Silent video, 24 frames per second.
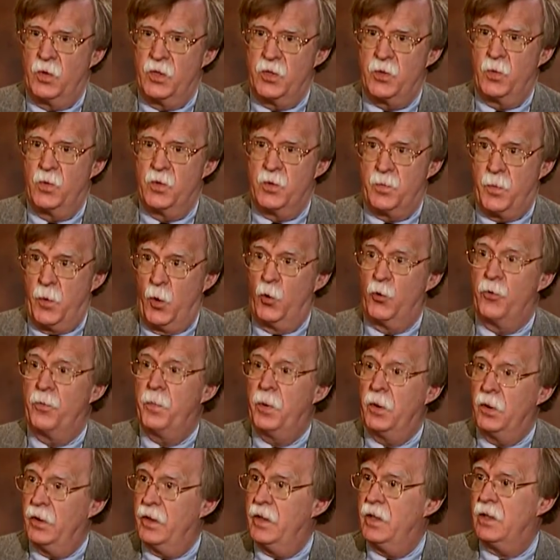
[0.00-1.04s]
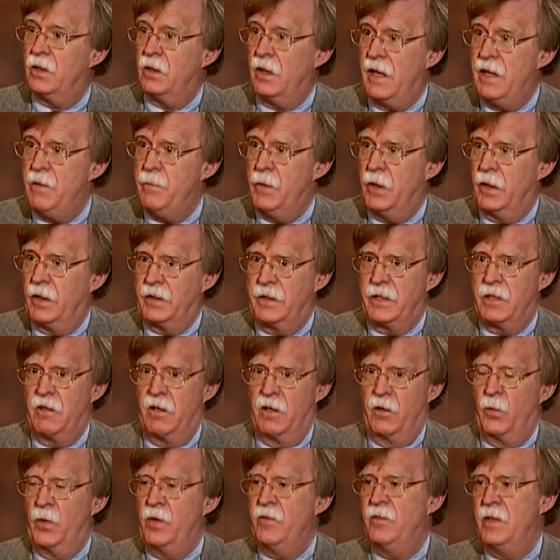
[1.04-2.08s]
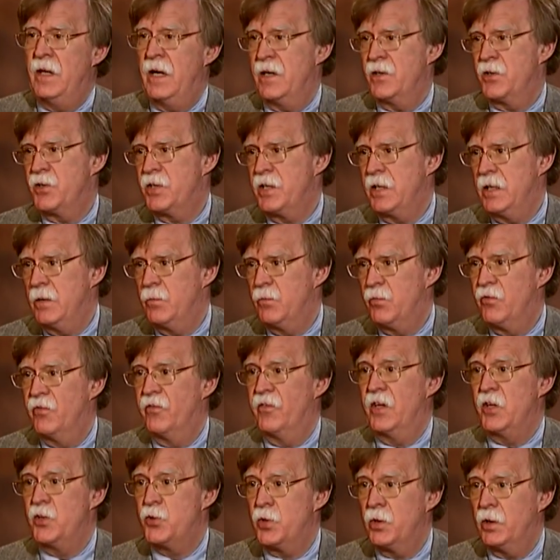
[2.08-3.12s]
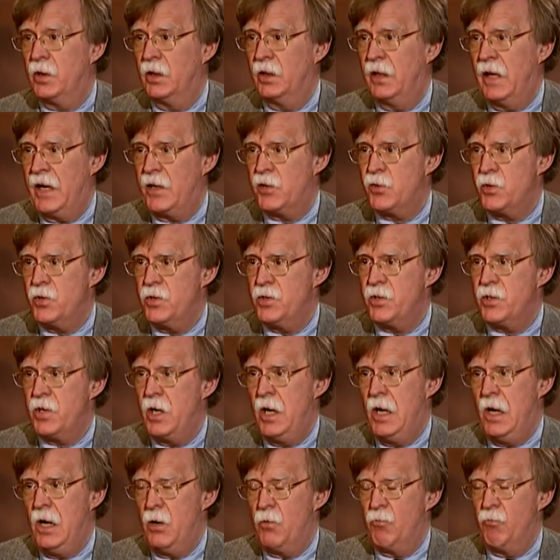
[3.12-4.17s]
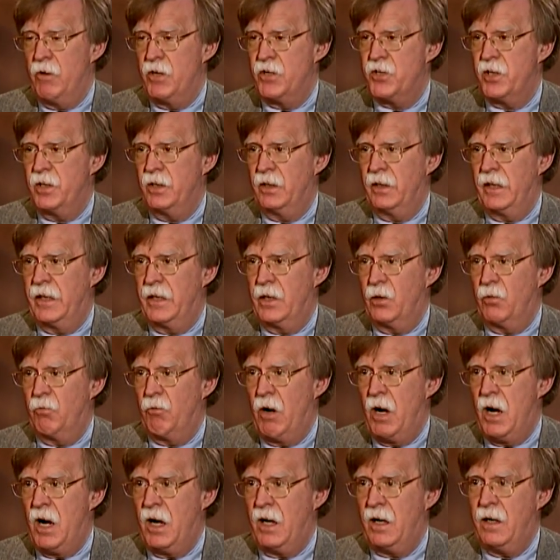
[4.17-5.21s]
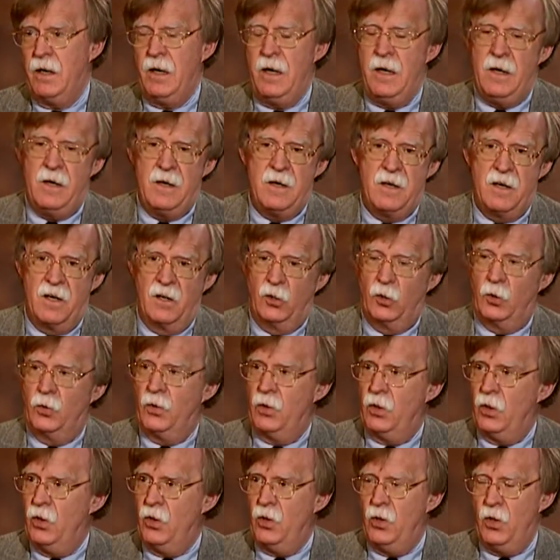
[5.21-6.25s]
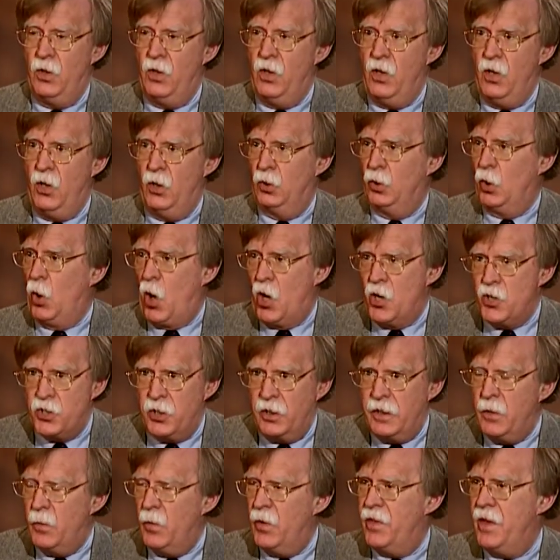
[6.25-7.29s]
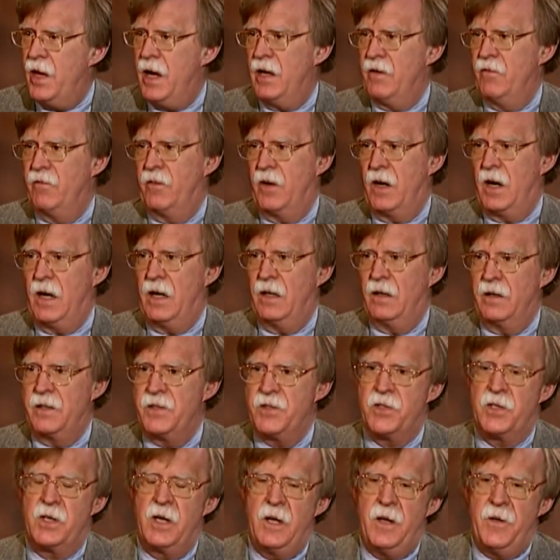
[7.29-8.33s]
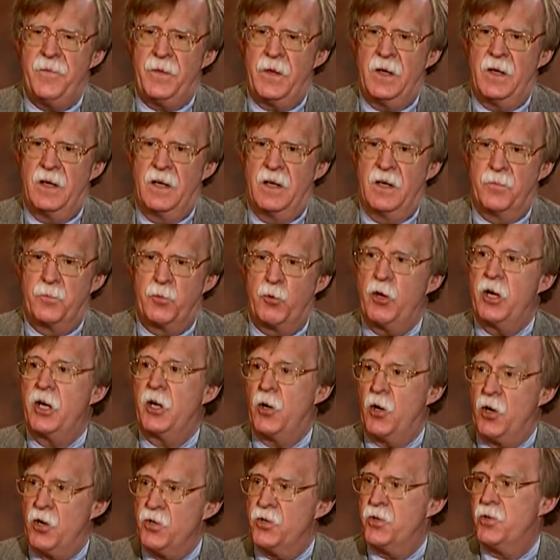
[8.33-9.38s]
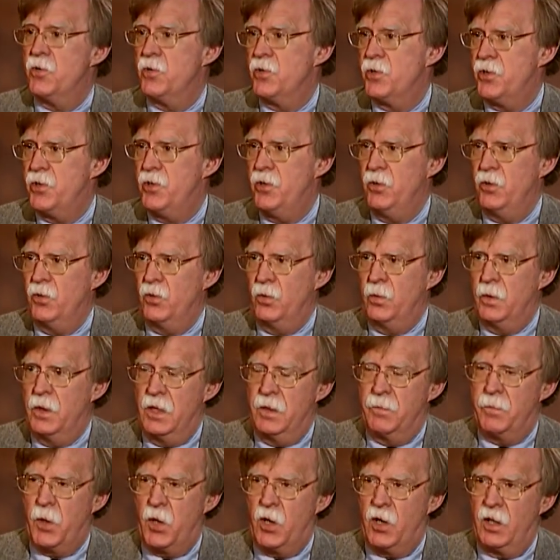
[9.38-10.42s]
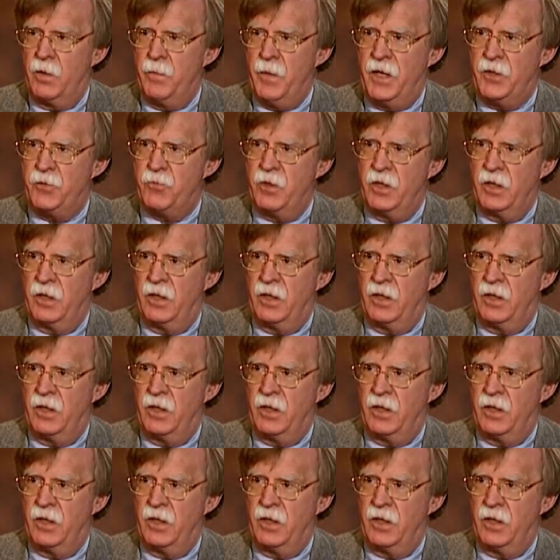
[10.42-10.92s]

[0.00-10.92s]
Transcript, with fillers: which was both political and military. We've now seen provincial elections recently in Iraq. Just a few weeks ago. Largely without violence, precursors to parliamentary